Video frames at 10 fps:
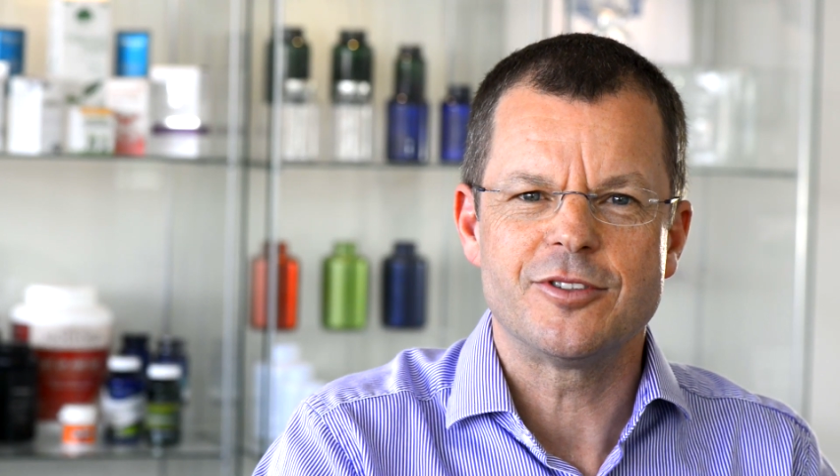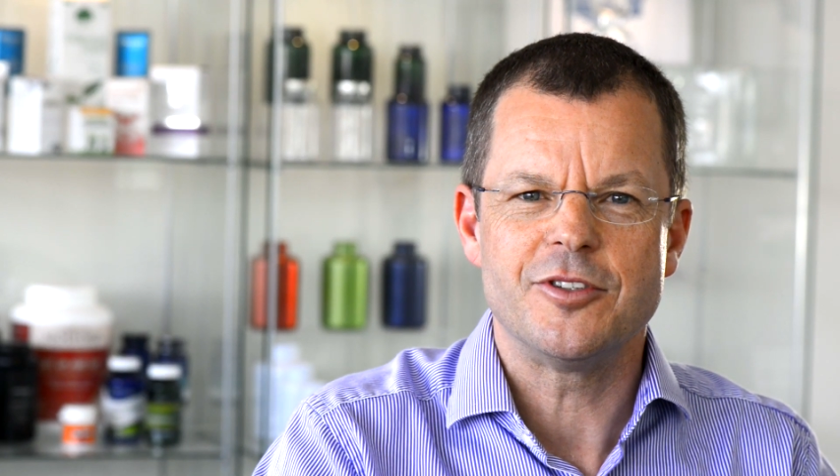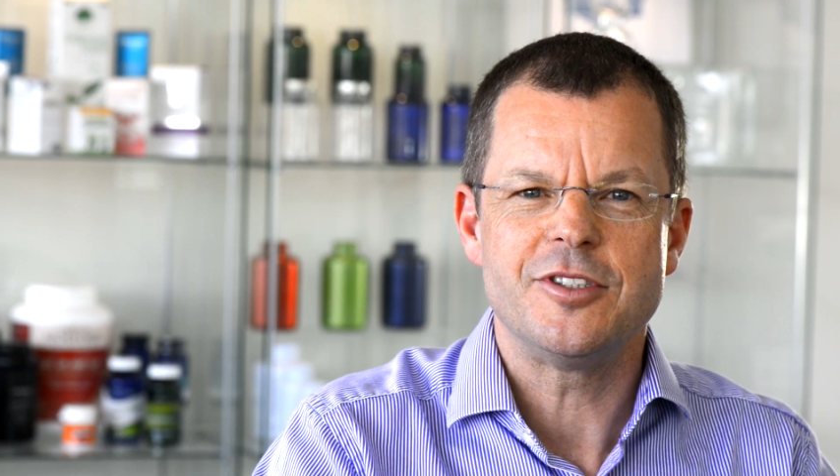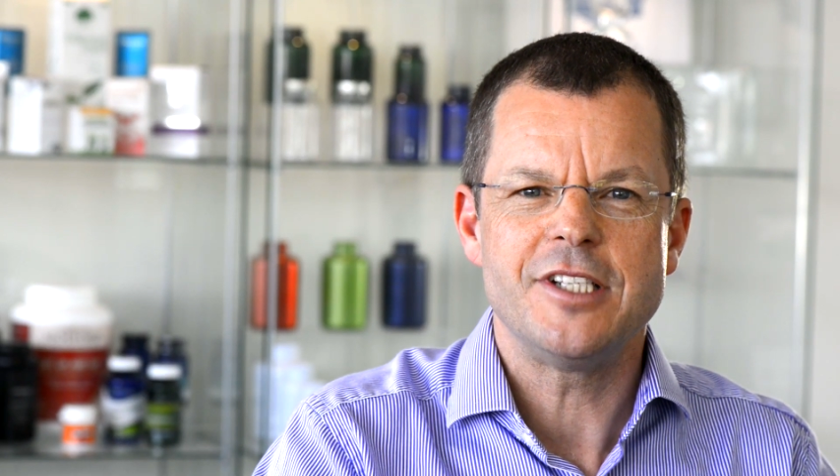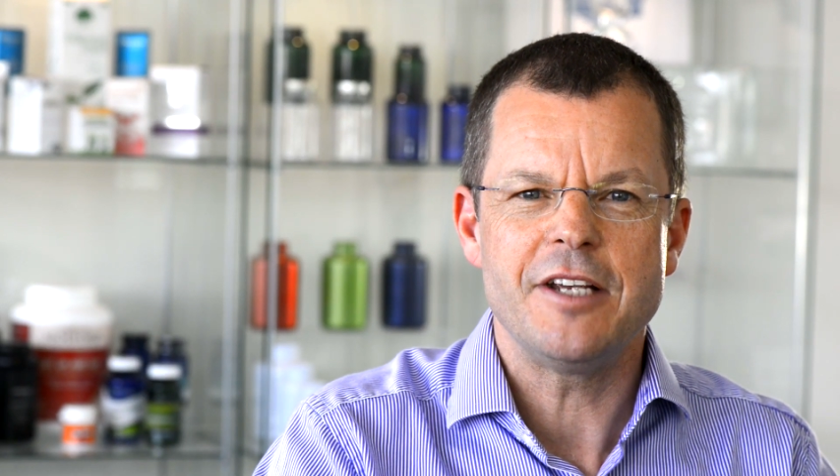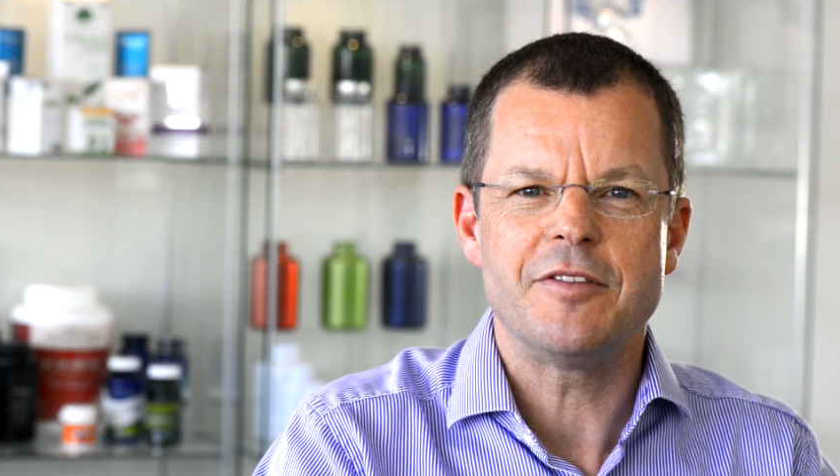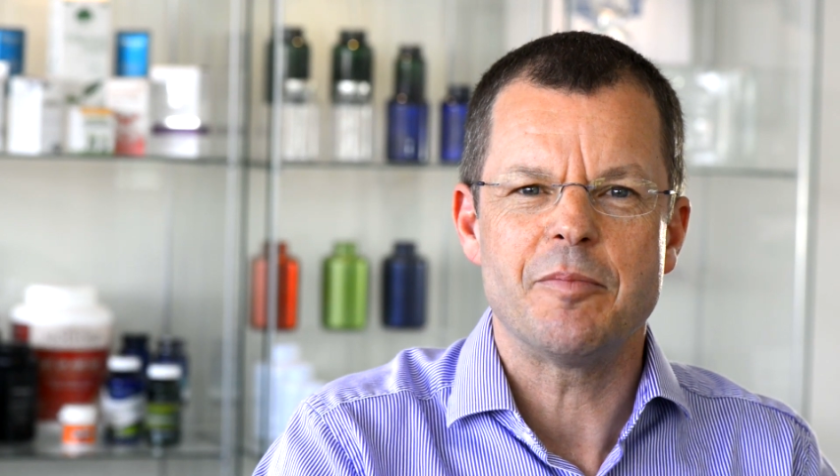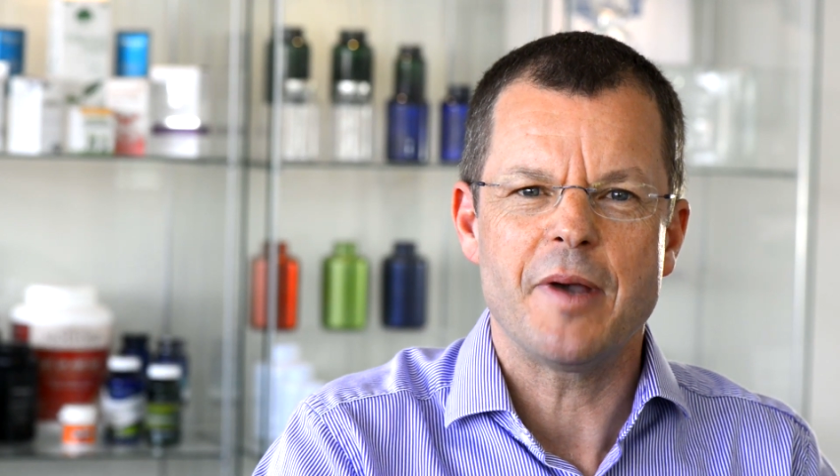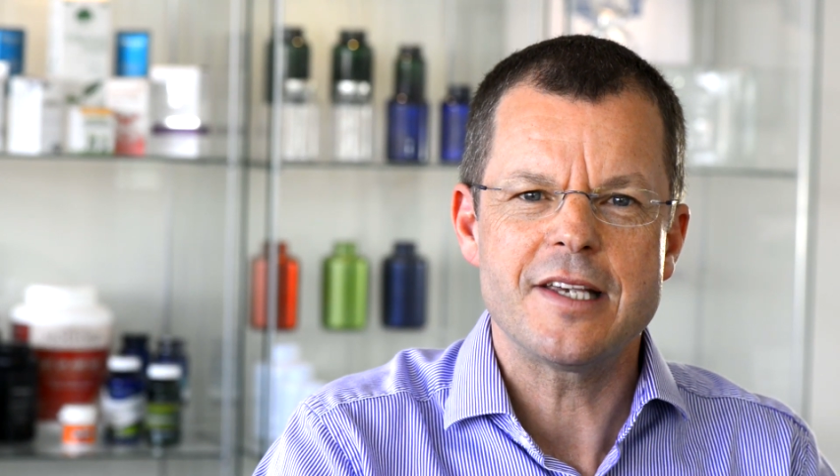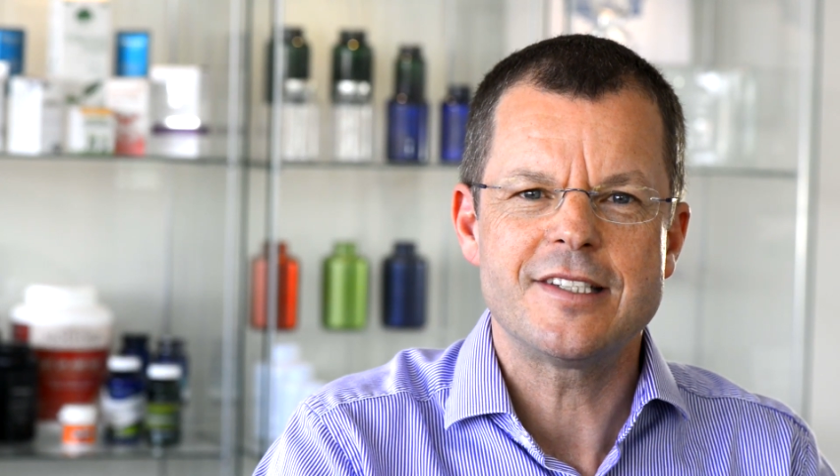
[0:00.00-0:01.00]
to achieve the
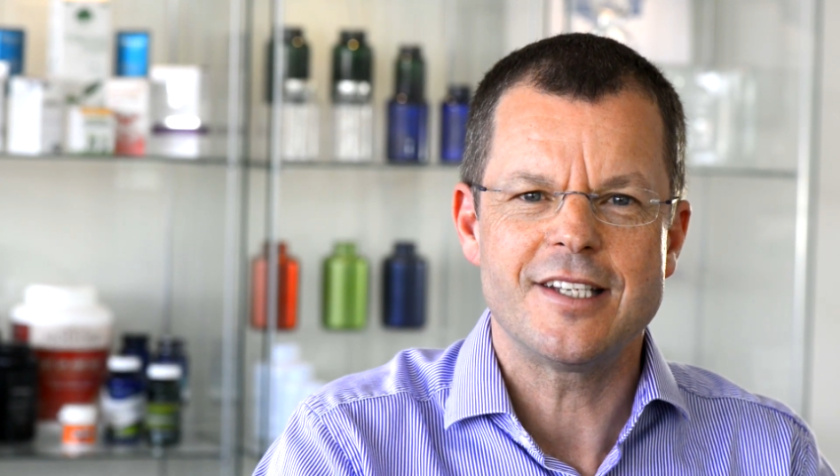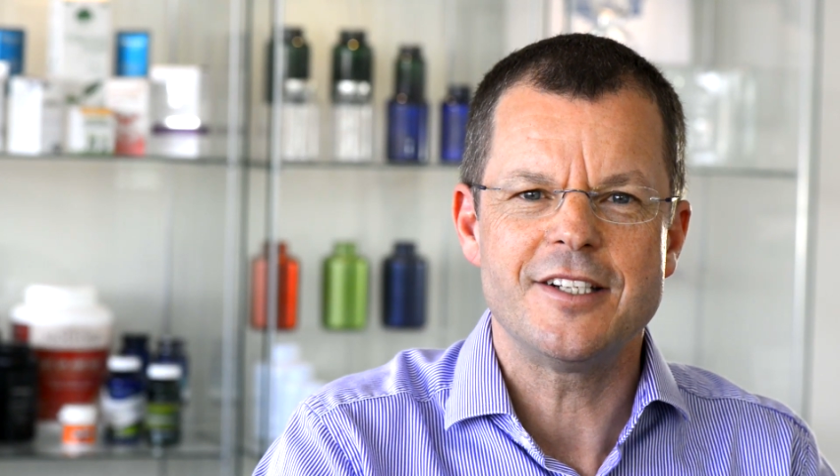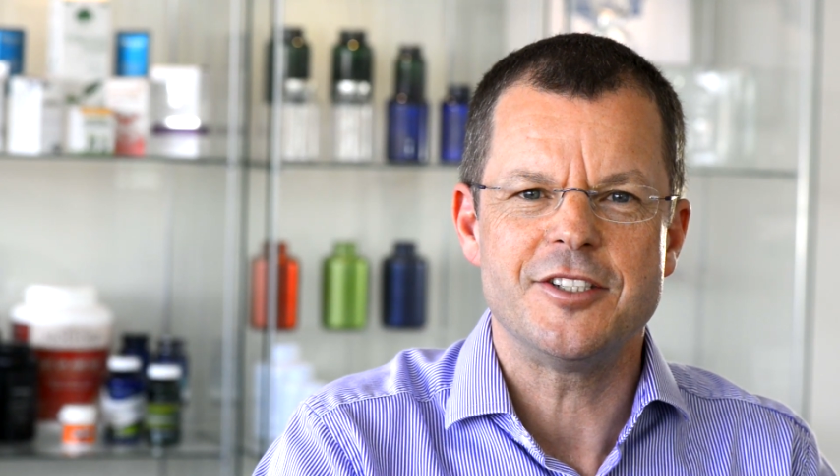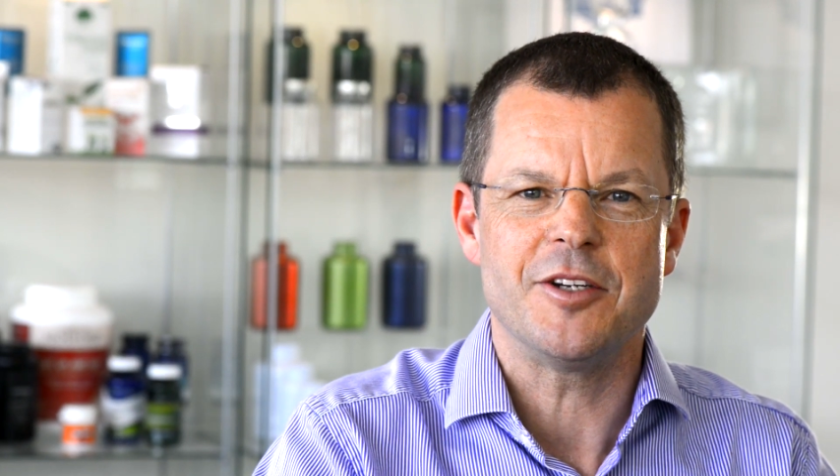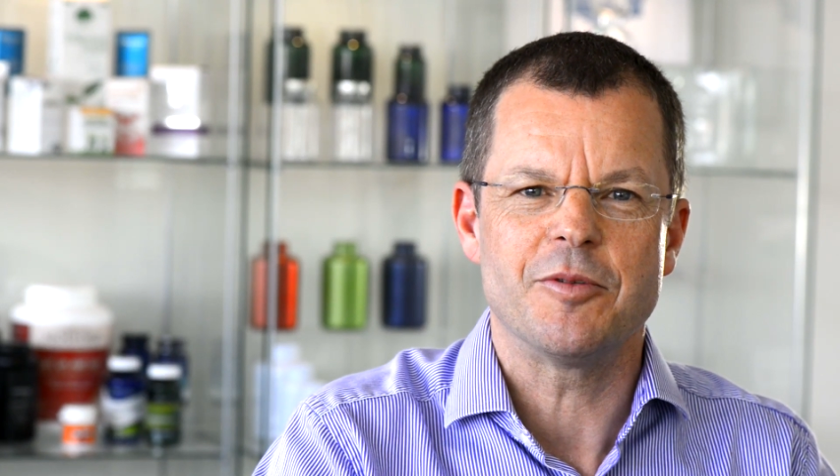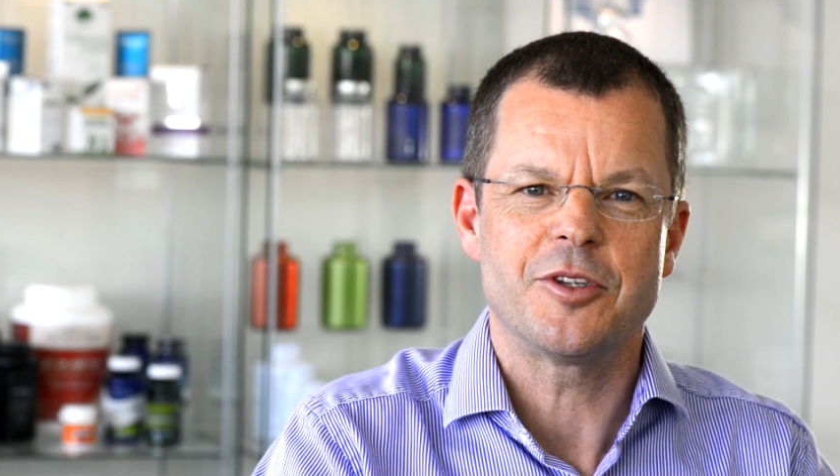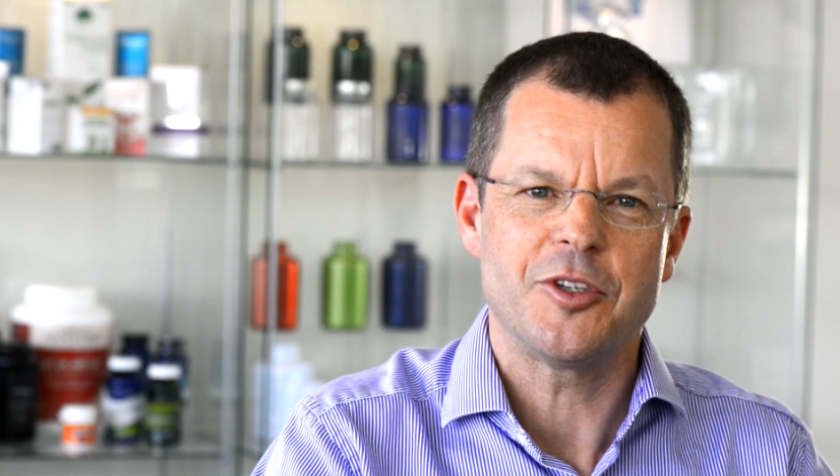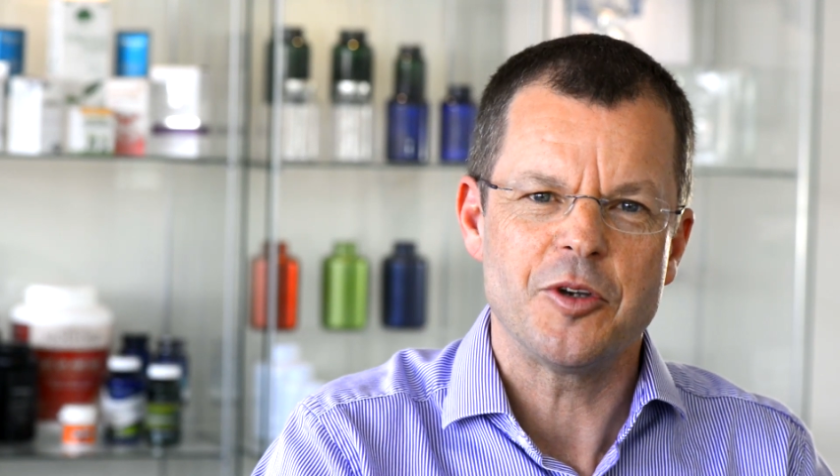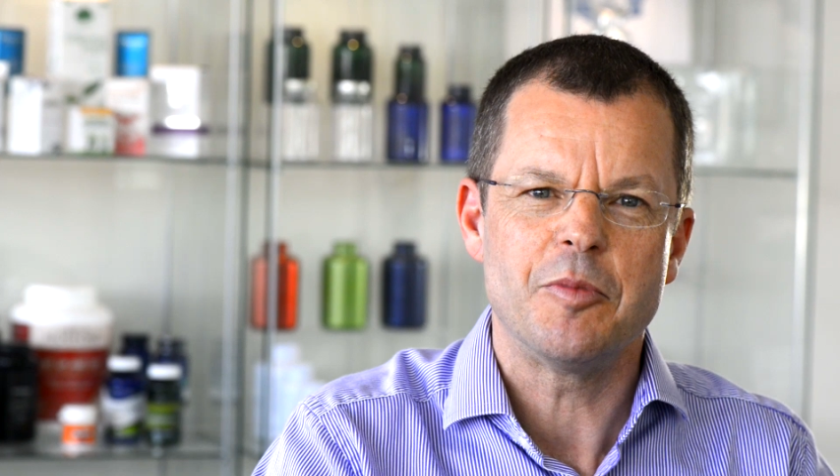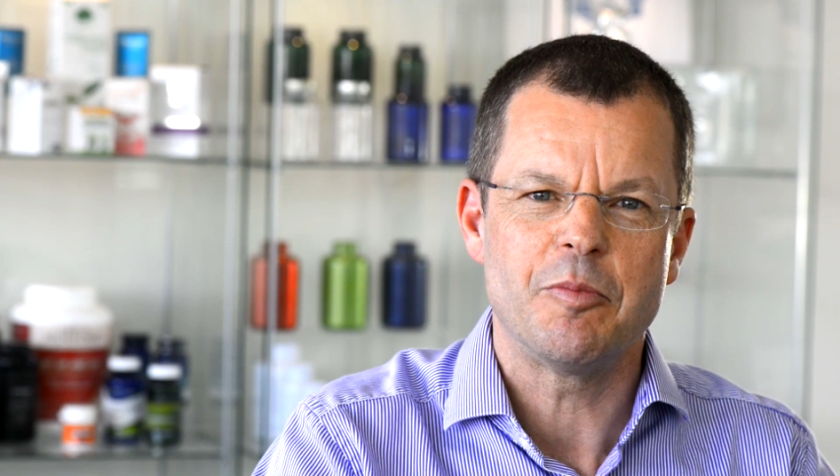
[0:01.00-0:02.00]
best synergy with
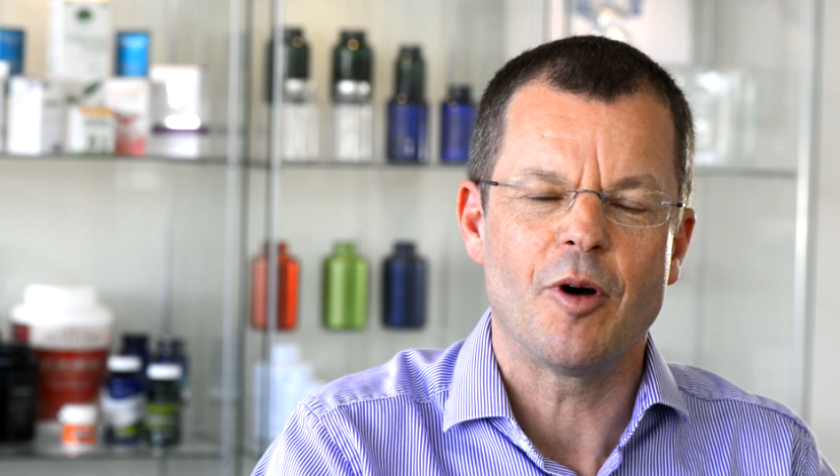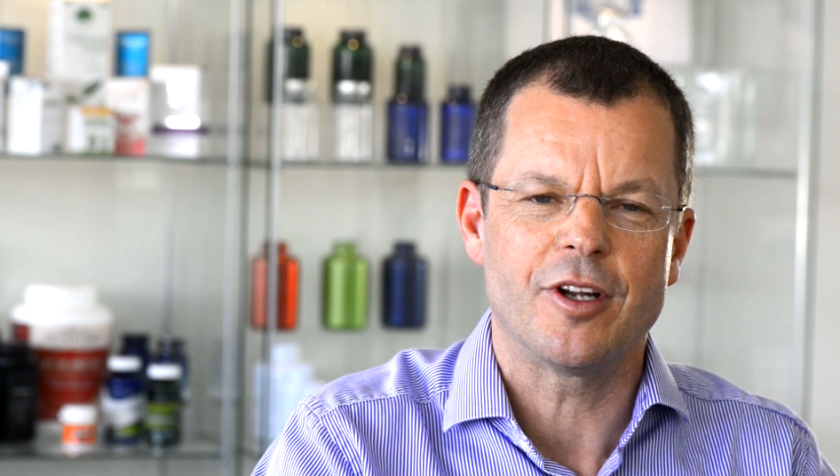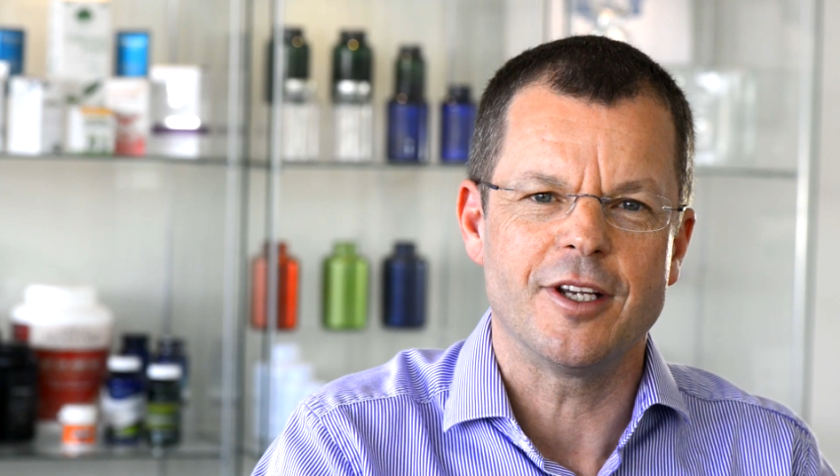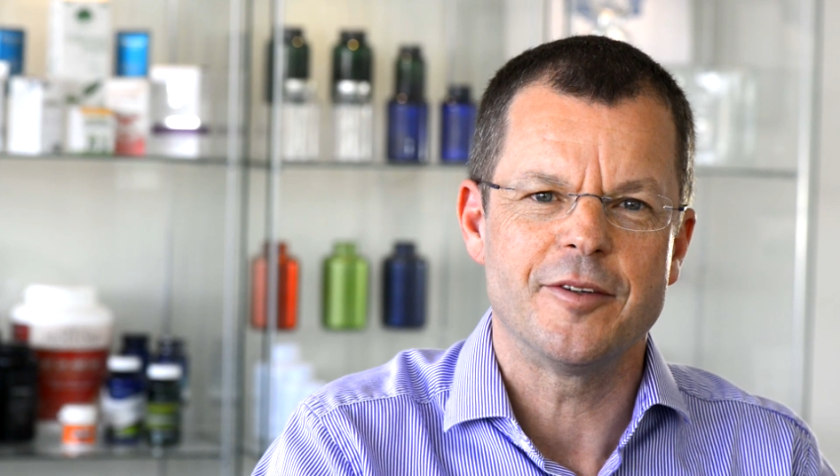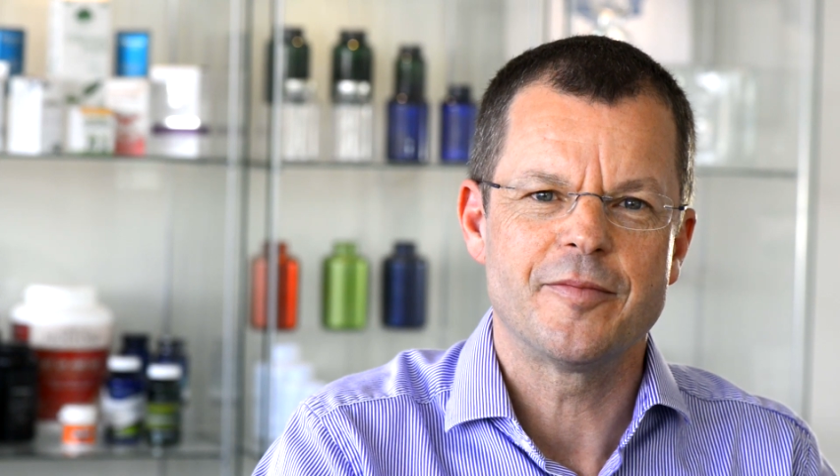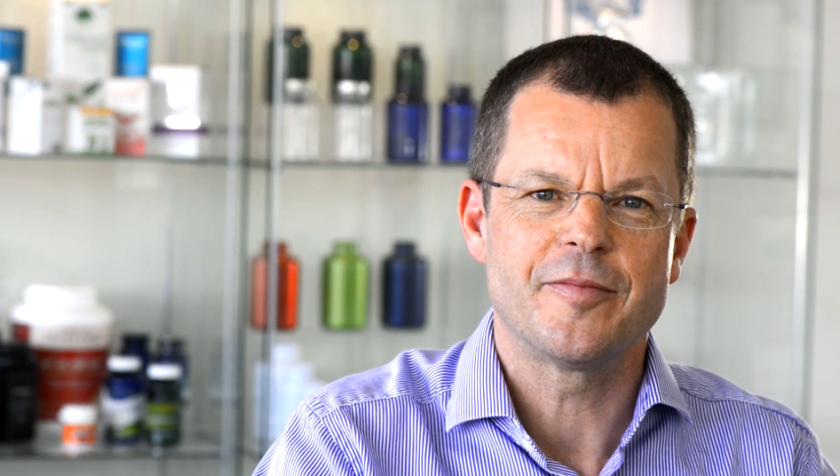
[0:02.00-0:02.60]
the human body.